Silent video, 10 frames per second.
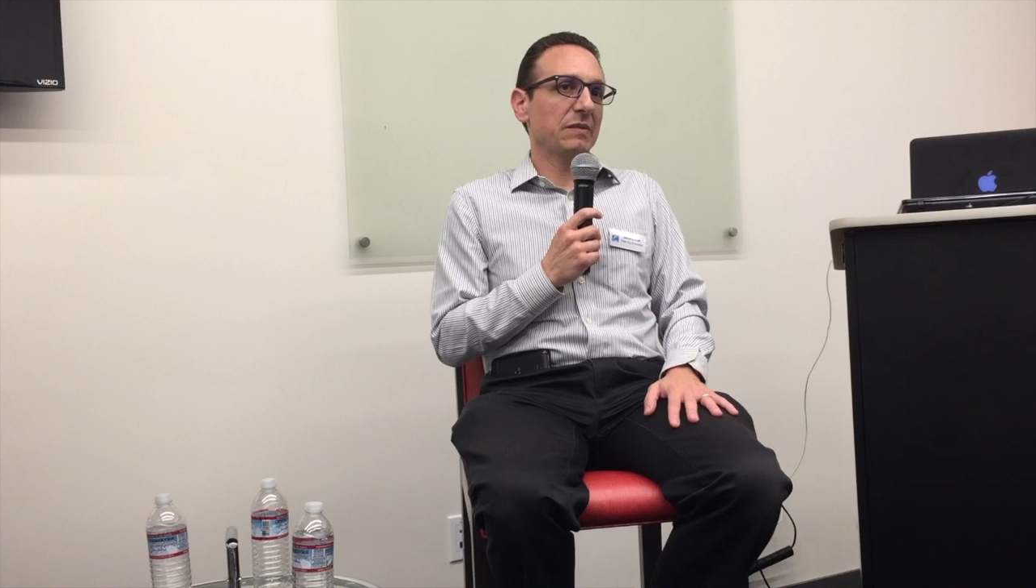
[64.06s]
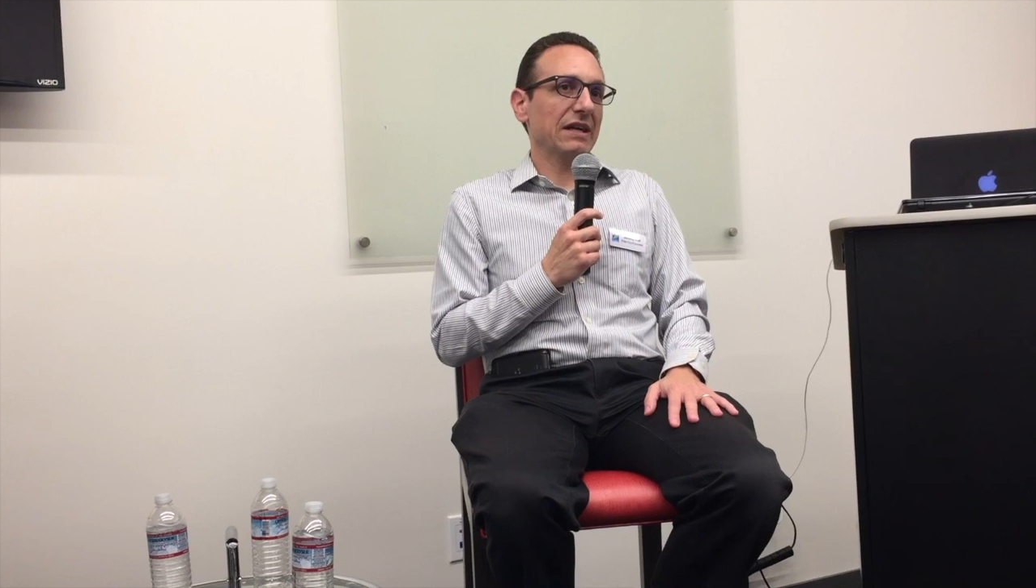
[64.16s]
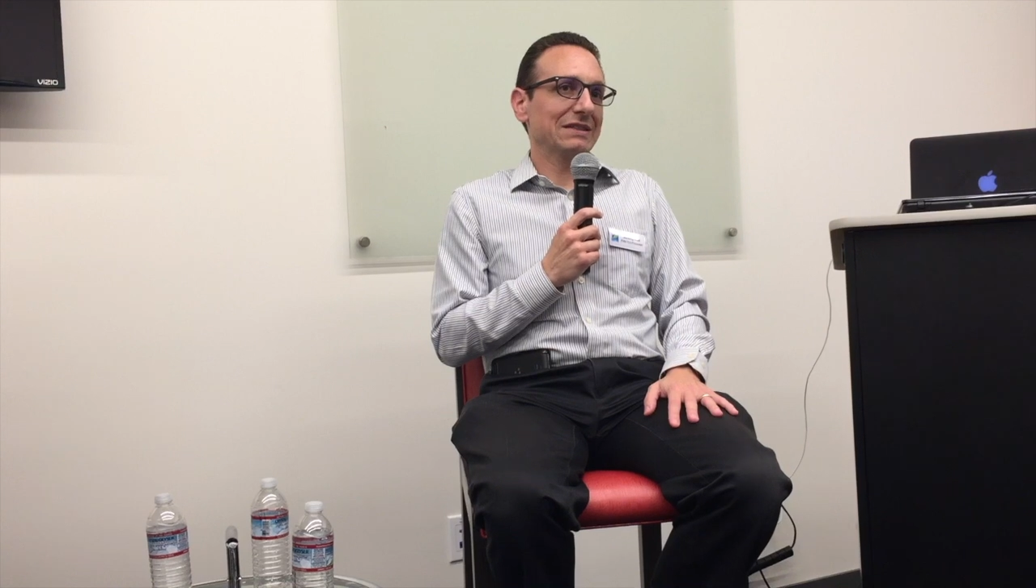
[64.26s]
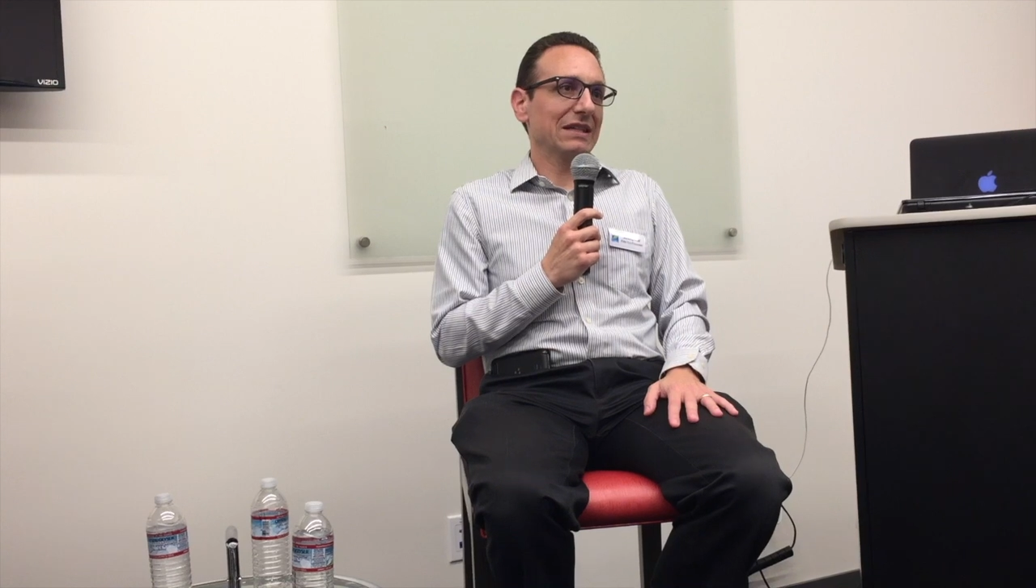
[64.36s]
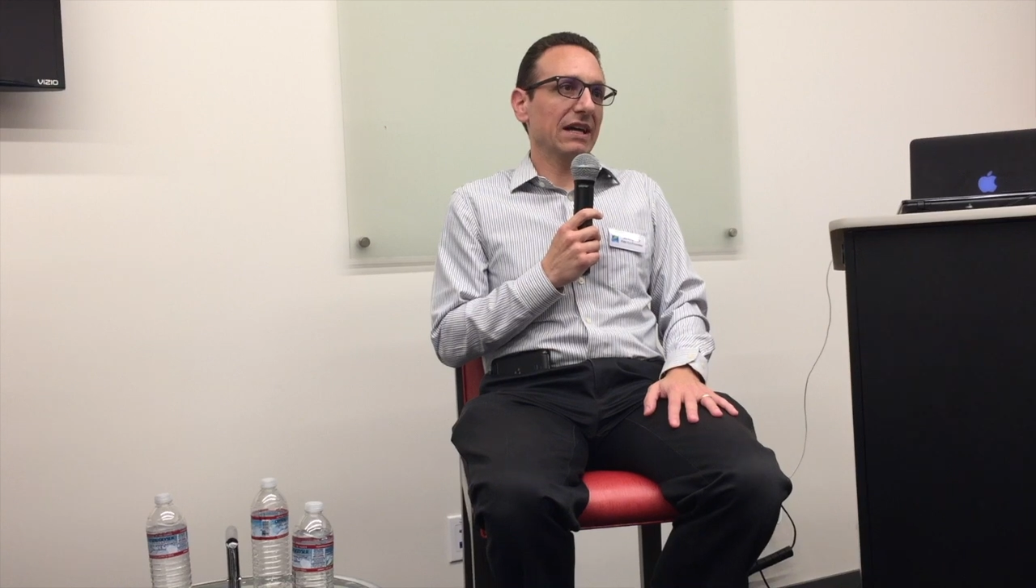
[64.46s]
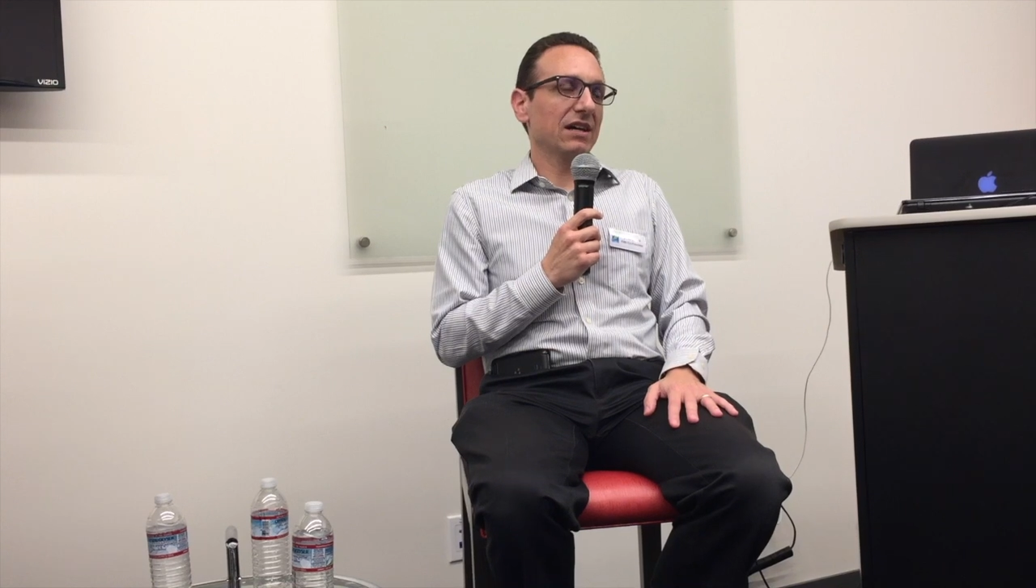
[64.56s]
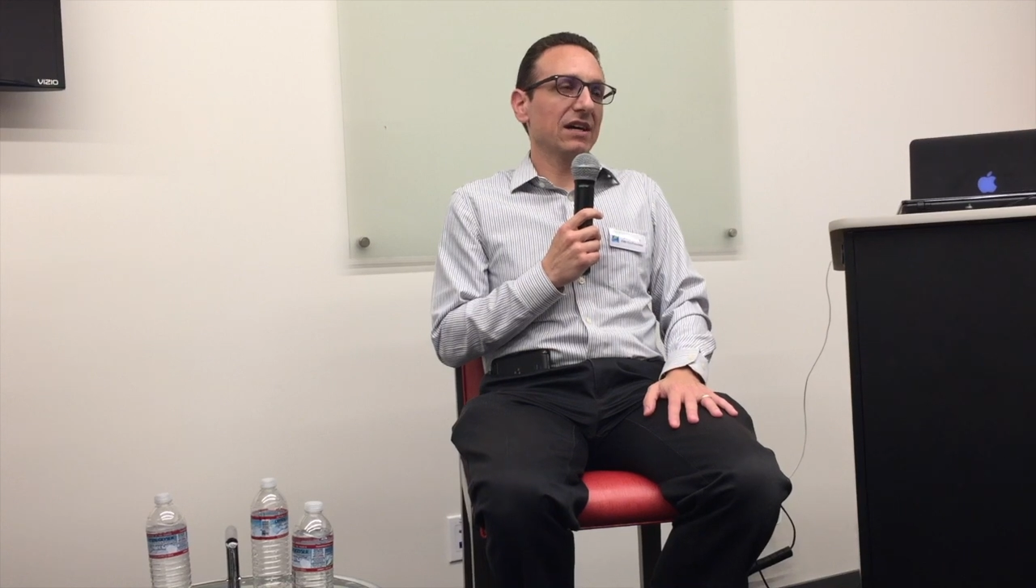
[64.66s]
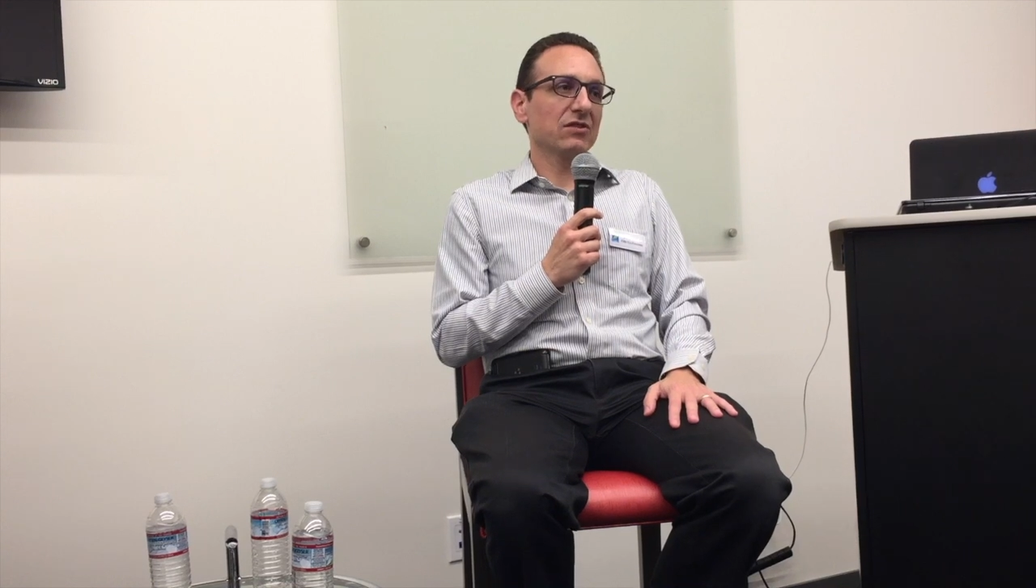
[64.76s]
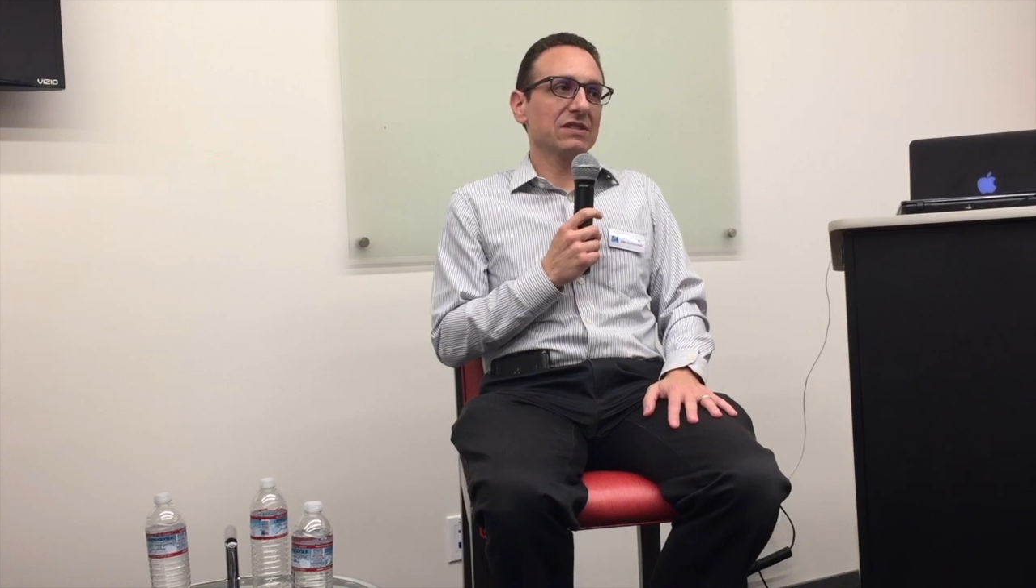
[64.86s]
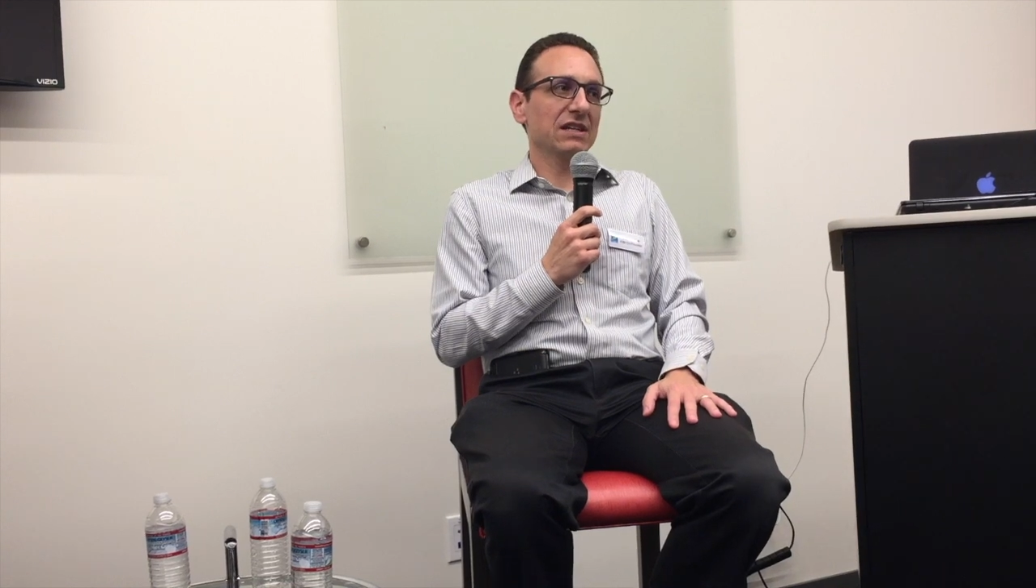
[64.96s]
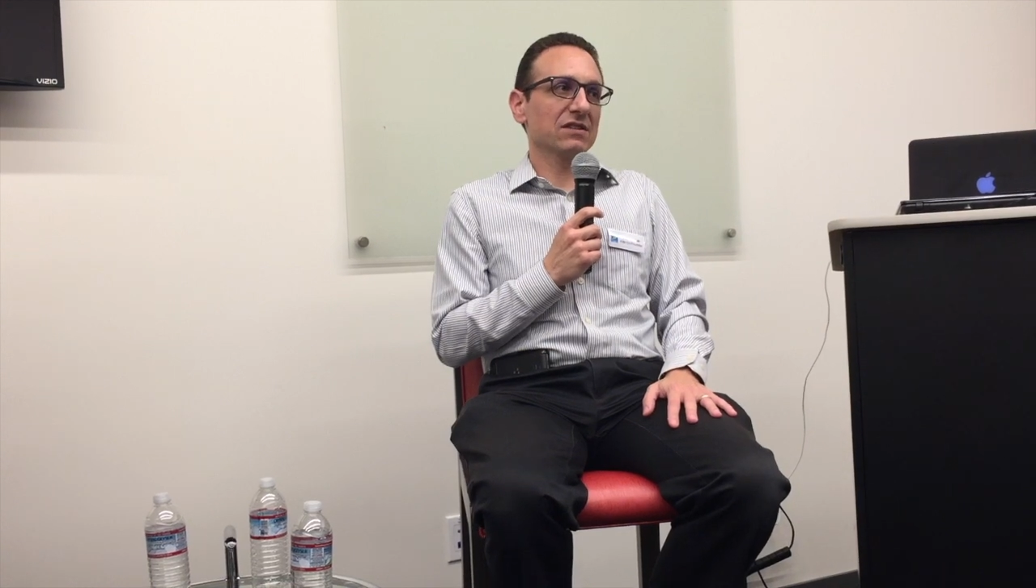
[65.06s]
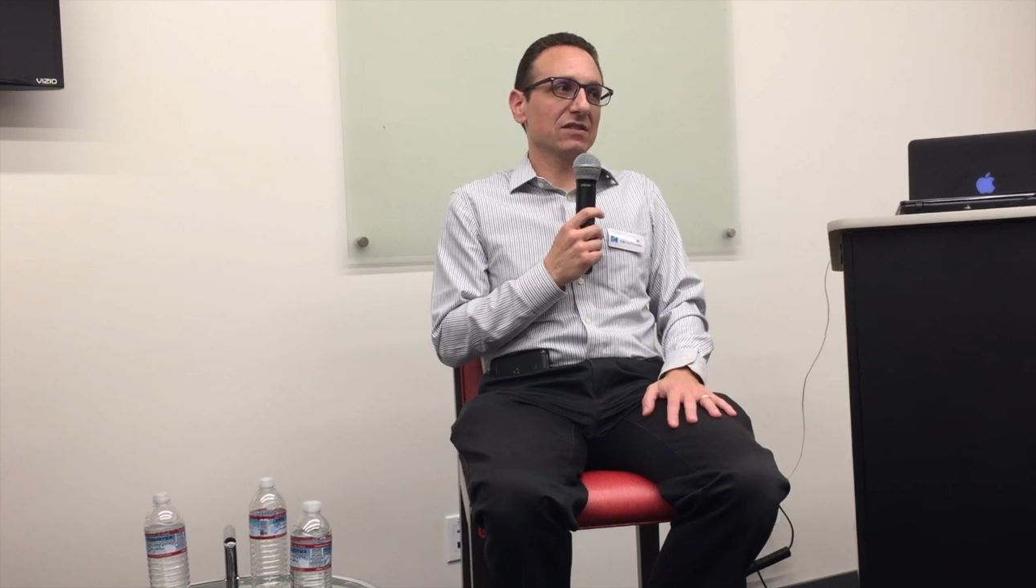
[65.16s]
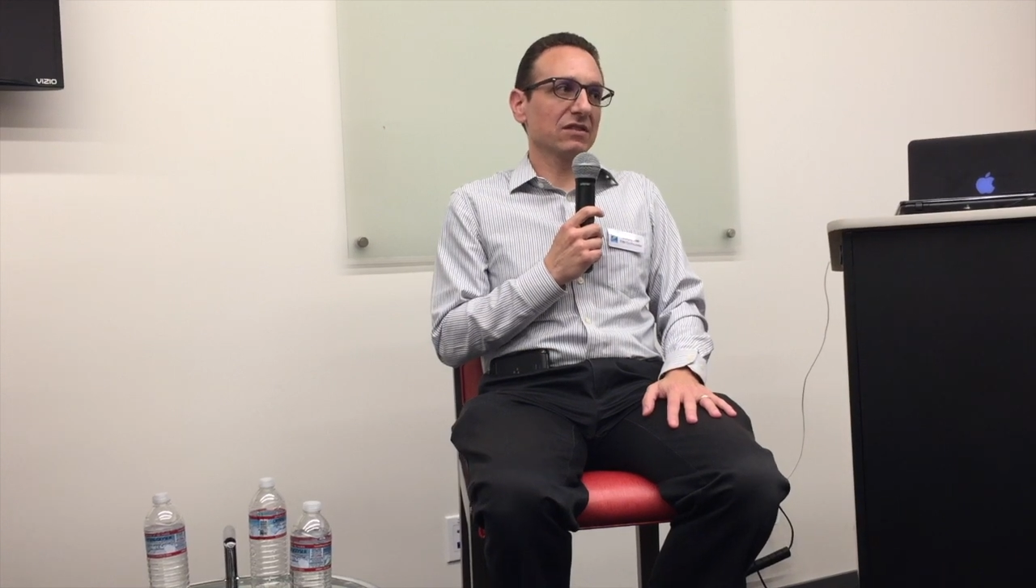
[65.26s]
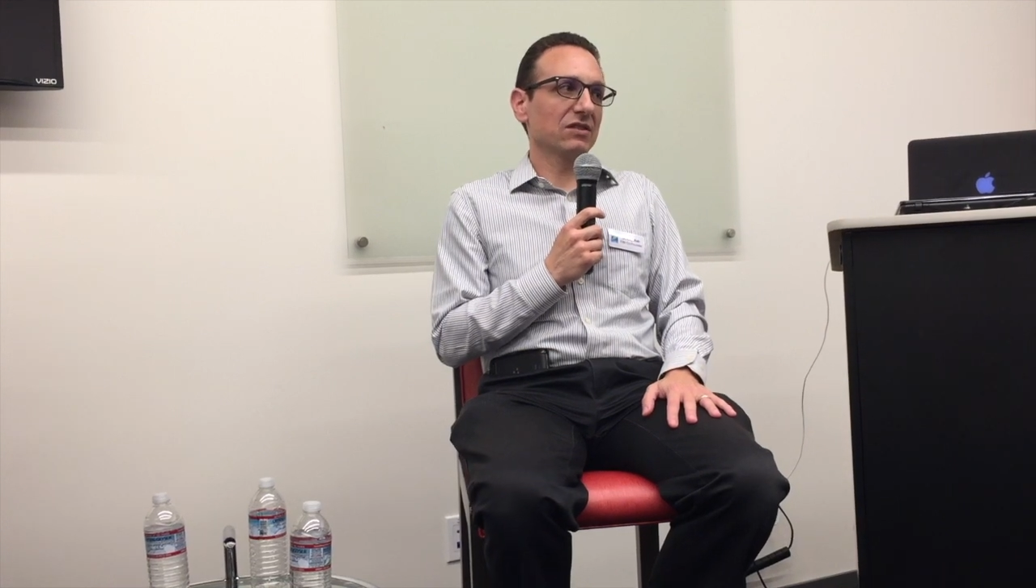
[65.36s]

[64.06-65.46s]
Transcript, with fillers: expect to get 100 cents on